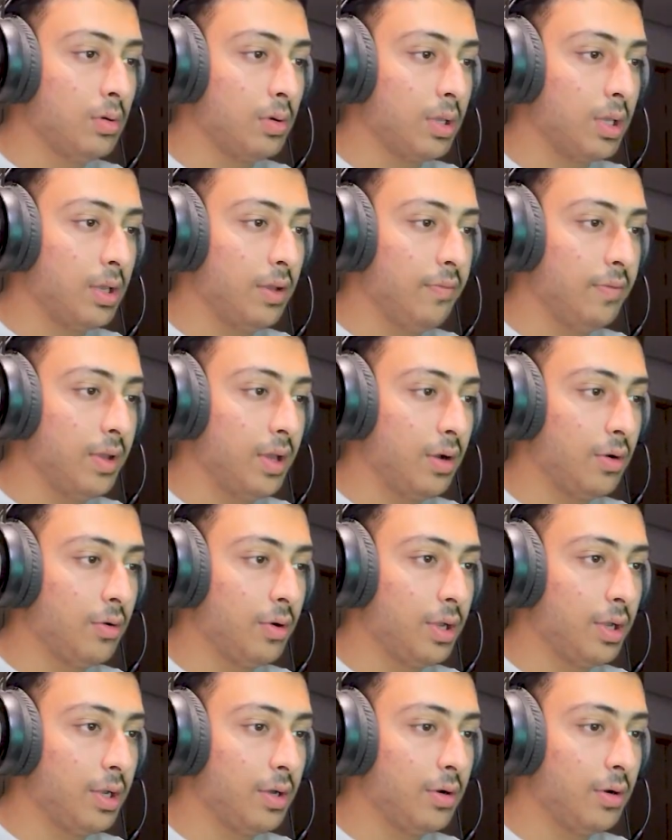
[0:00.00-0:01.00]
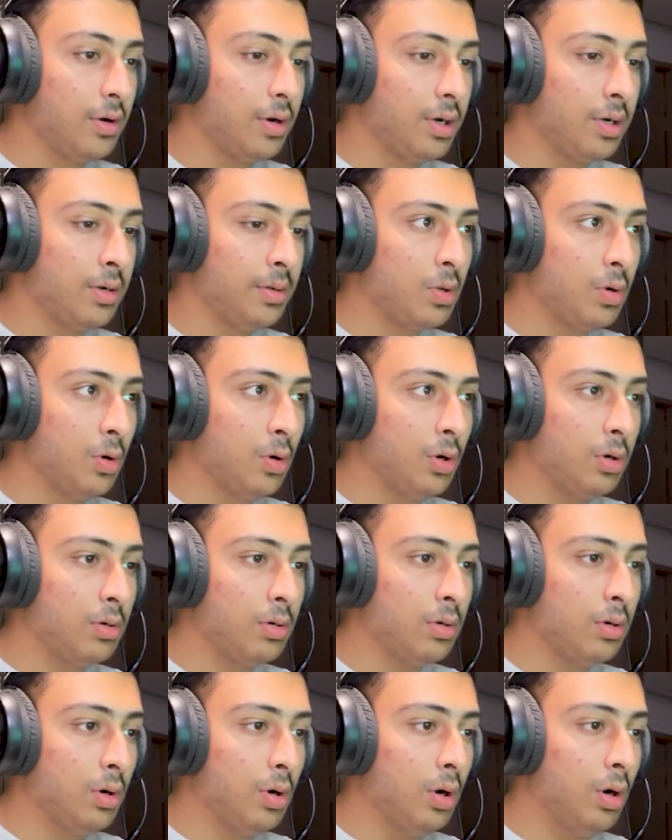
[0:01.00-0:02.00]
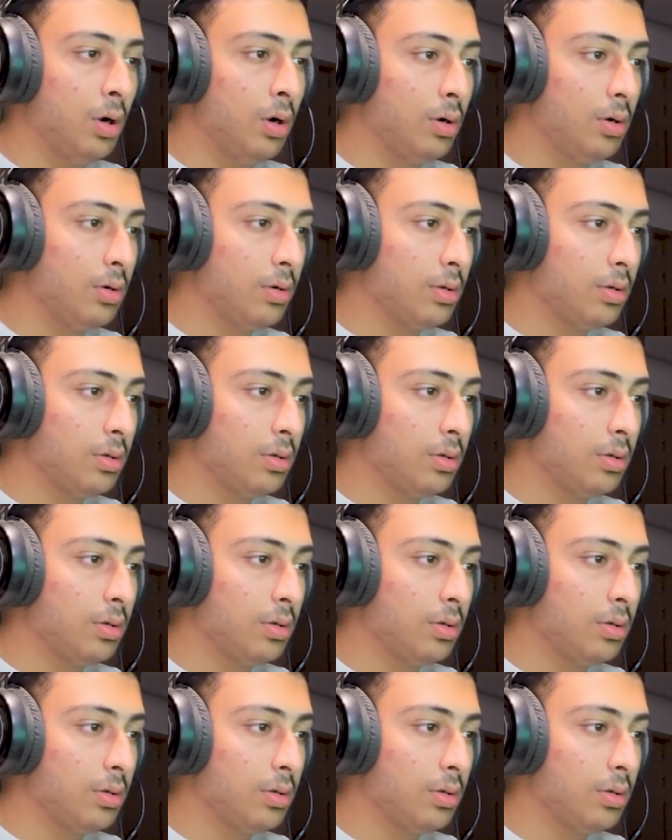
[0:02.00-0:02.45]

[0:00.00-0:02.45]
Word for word: okay we are going good oh oh